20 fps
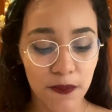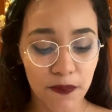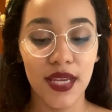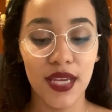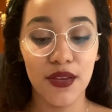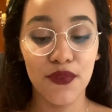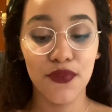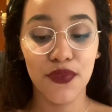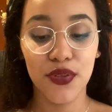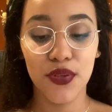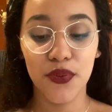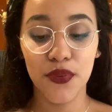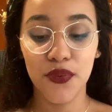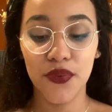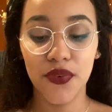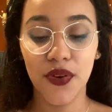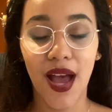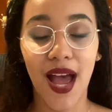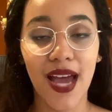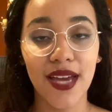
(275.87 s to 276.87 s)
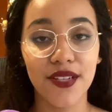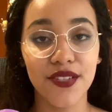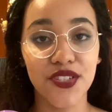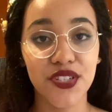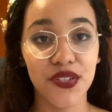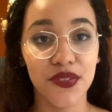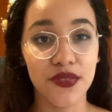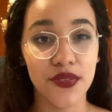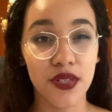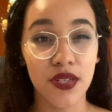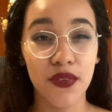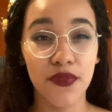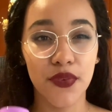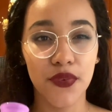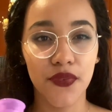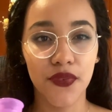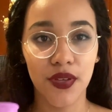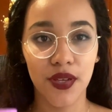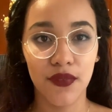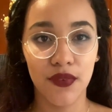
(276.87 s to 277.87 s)
if you've had children, if
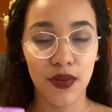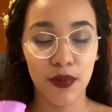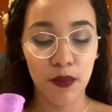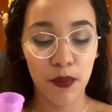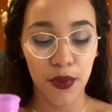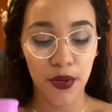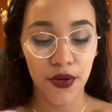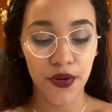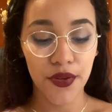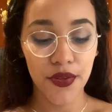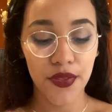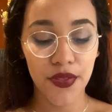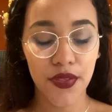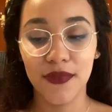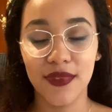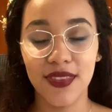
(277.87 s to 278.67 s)
you've given birth,